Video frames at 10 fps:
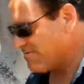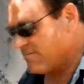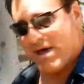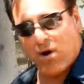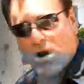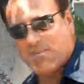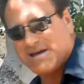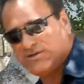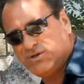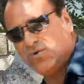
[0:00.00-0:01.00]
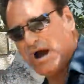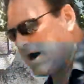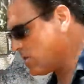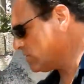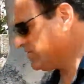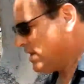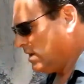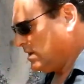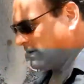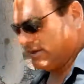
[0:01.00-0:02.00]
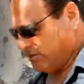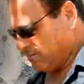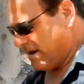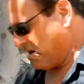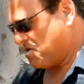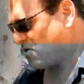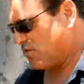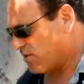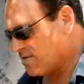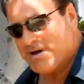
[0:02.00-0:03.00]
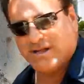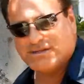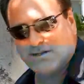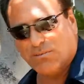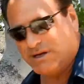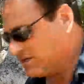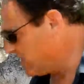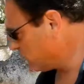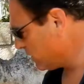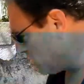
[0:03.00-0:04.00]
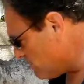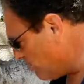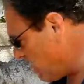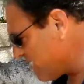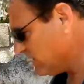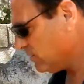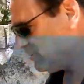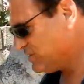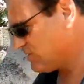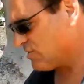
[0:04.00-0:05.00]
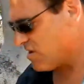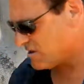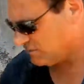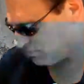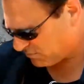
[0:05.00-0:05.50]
They've been on about 2 hours. We're going to do about another 30 minutes and they'll be done. We're going to apply a little bit of sauce.